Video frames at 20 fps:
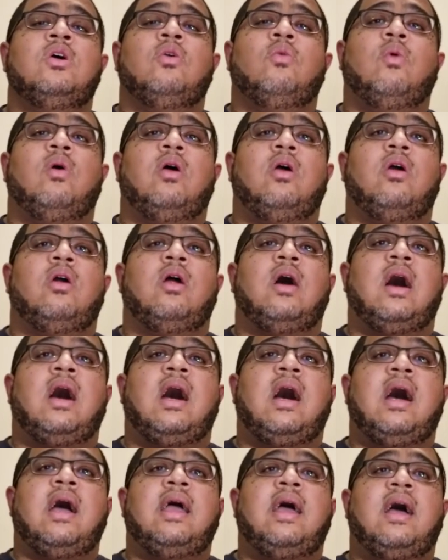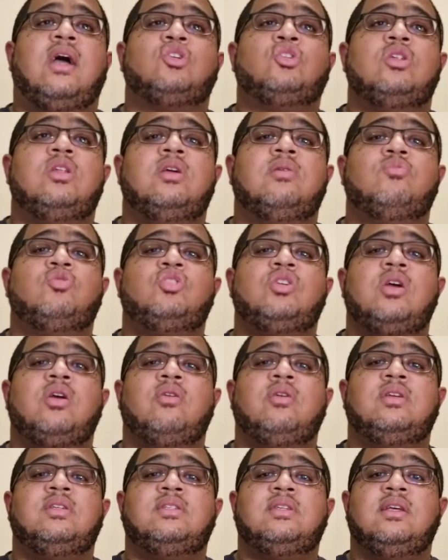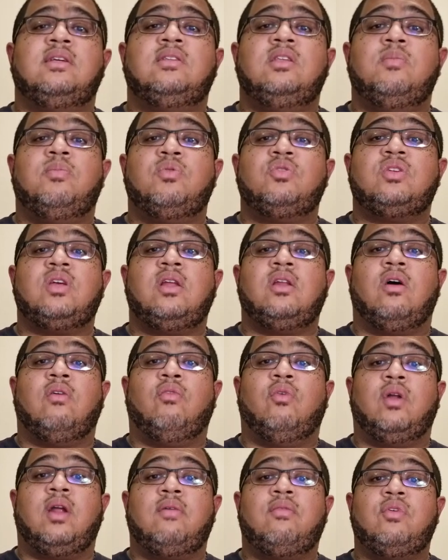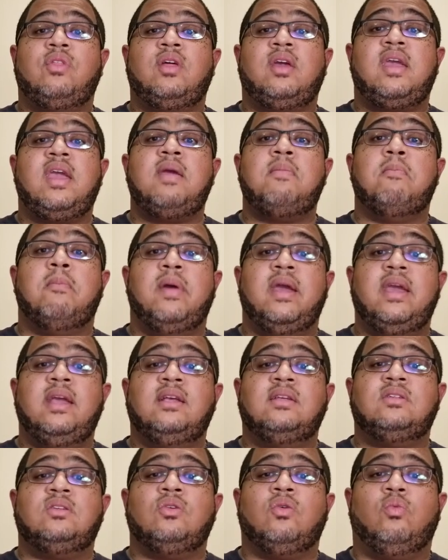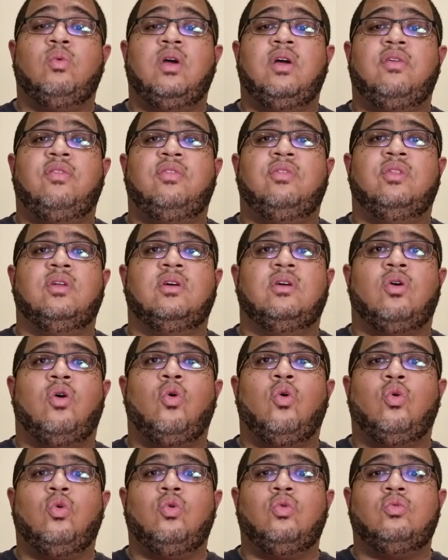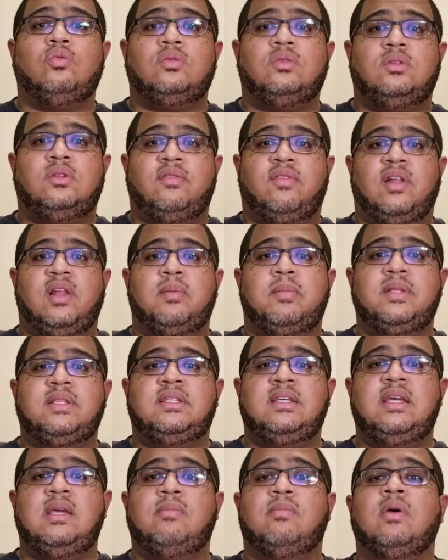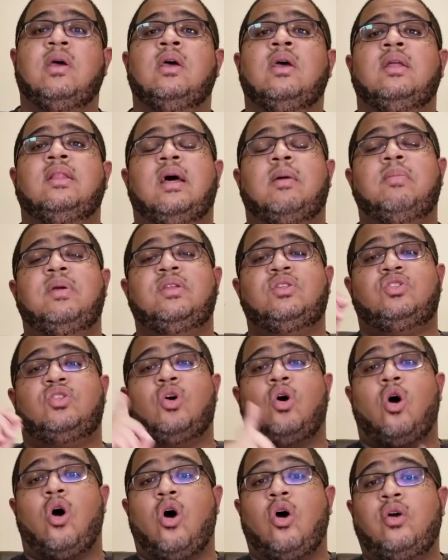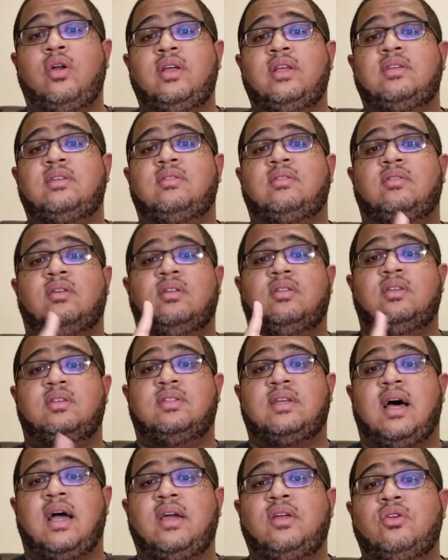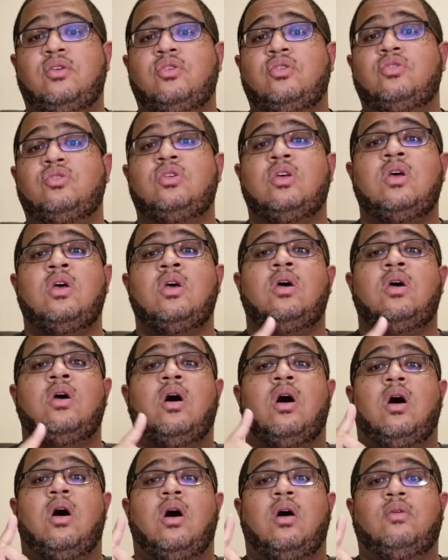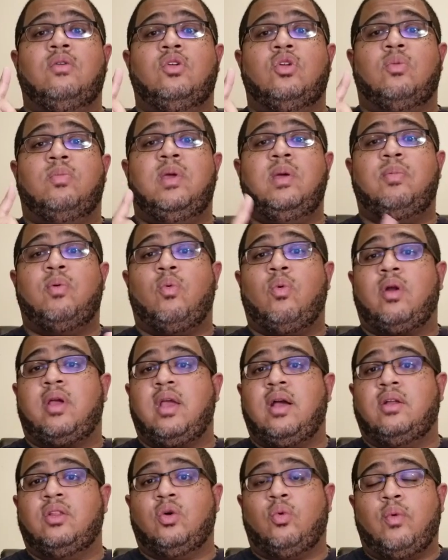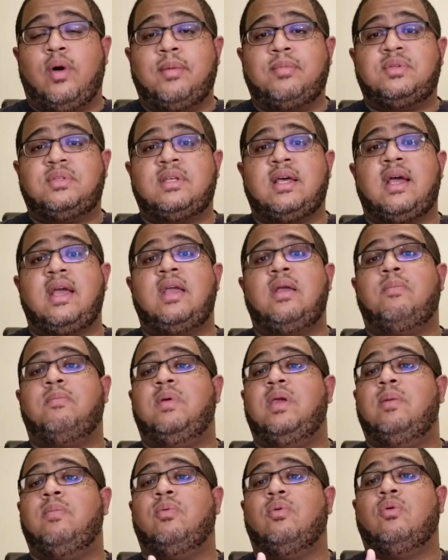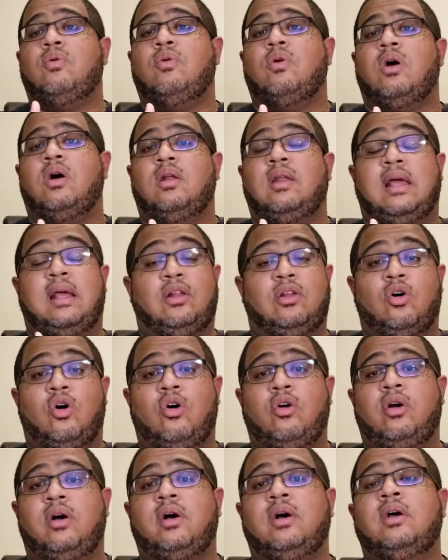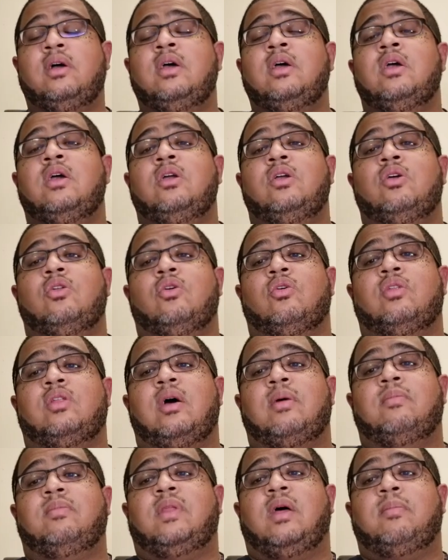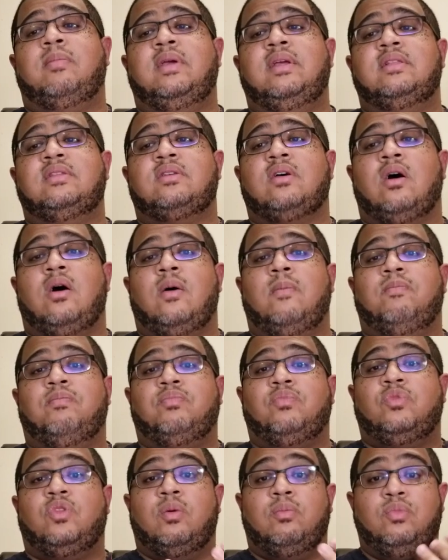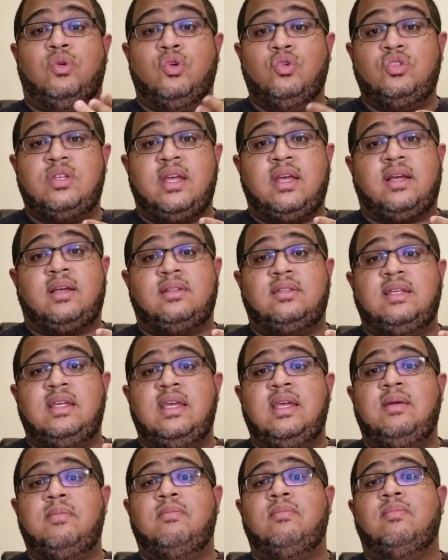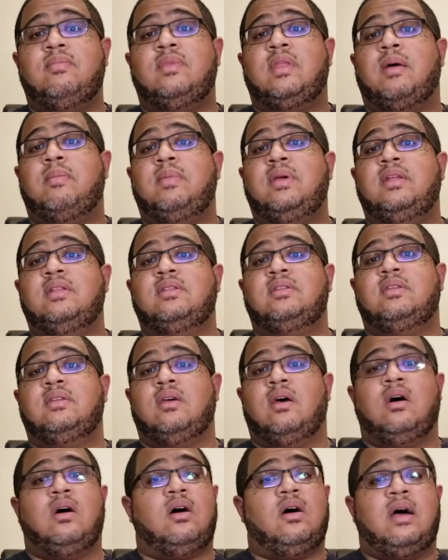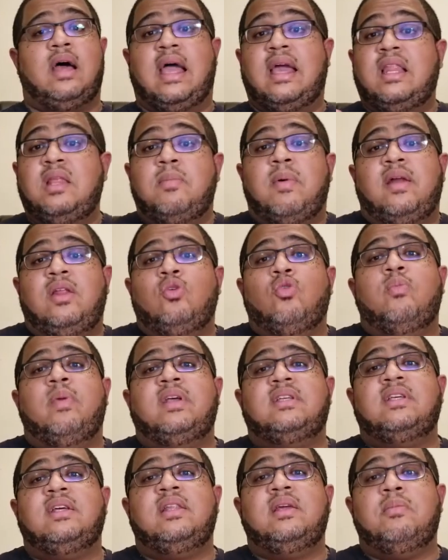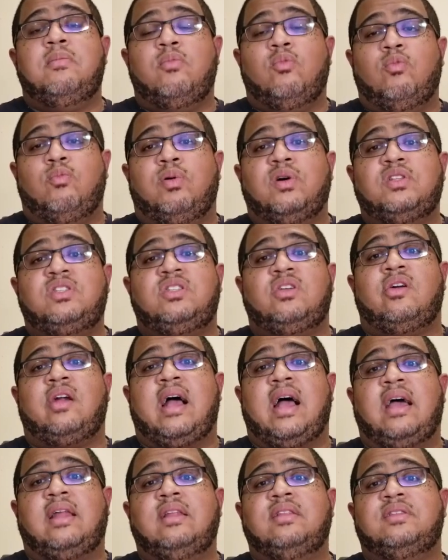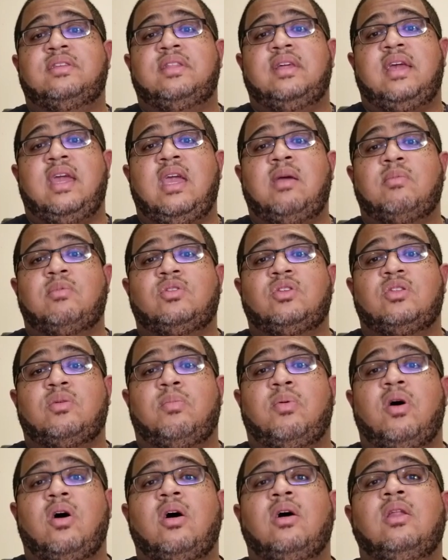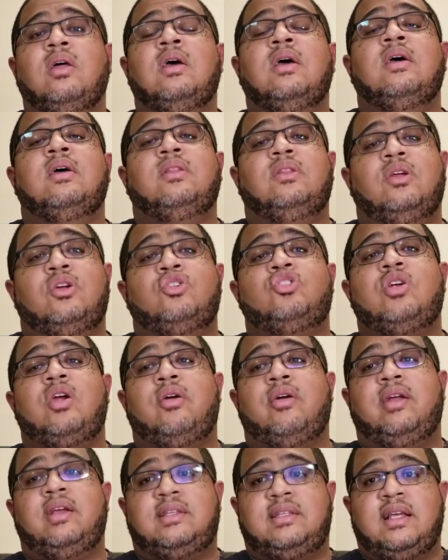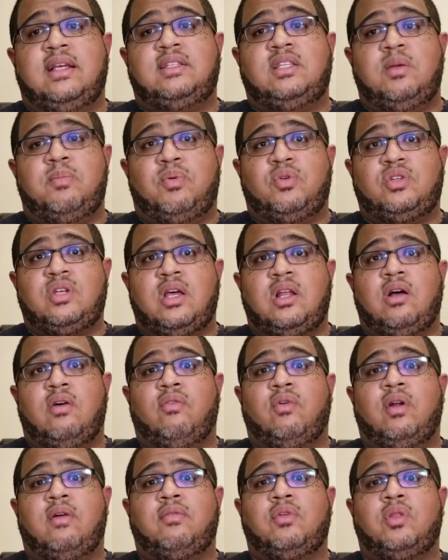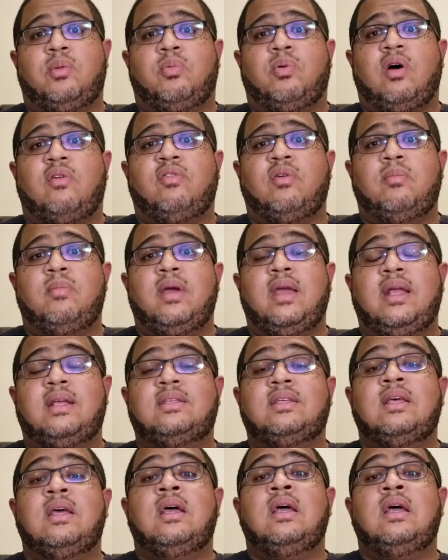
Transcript: where I actually am sharing 60% of whatever the game makes with the whole development team. That means the artists, the designers, you know, people working on the website, people like Laura, you know, that means the music team, that means anybody who basically puts their hand into the game, into the pot, they're sharing 60% of whatever the profit makes.